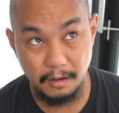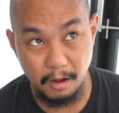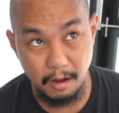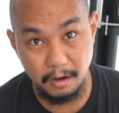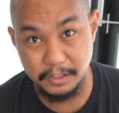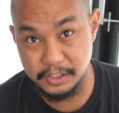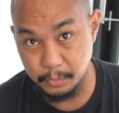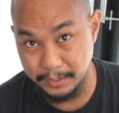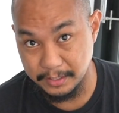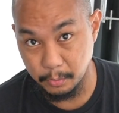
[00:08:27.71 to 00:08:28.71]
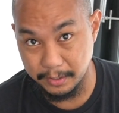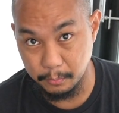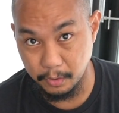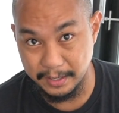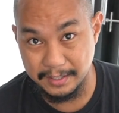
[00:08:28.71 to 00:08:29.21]
August
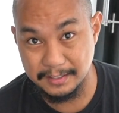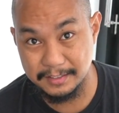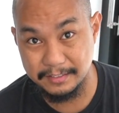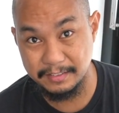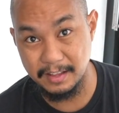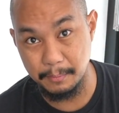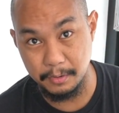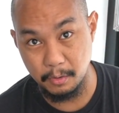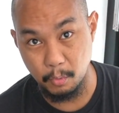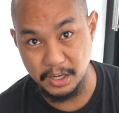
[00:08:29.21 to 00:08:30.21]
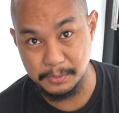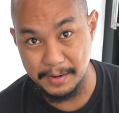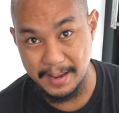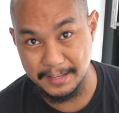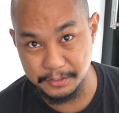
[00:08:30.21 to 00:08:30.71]
2021. Now I'm gonna wash my
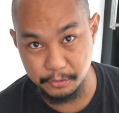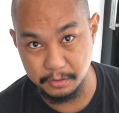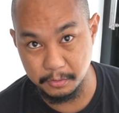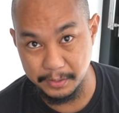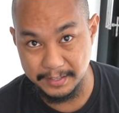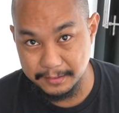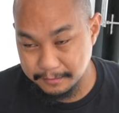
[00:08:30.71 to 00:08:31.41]
hands real quick.